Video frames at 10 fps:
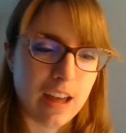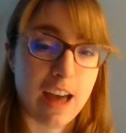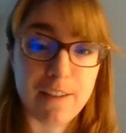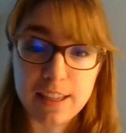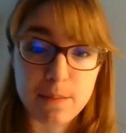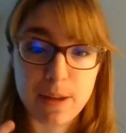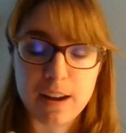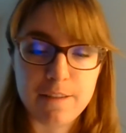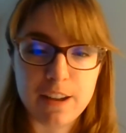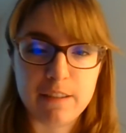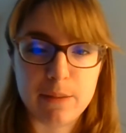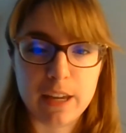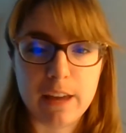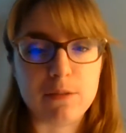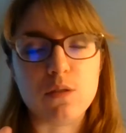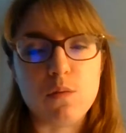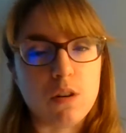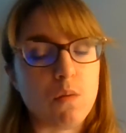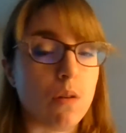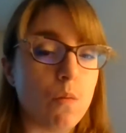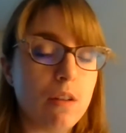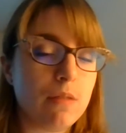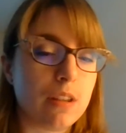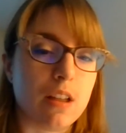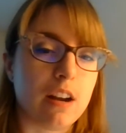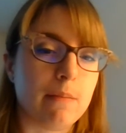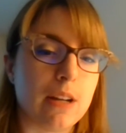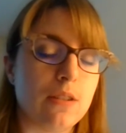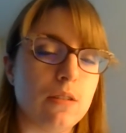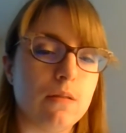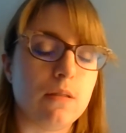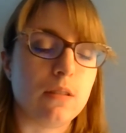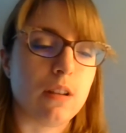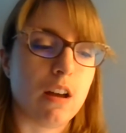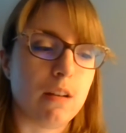I've had the benefit of being able to work one-on-one with a lot of my students,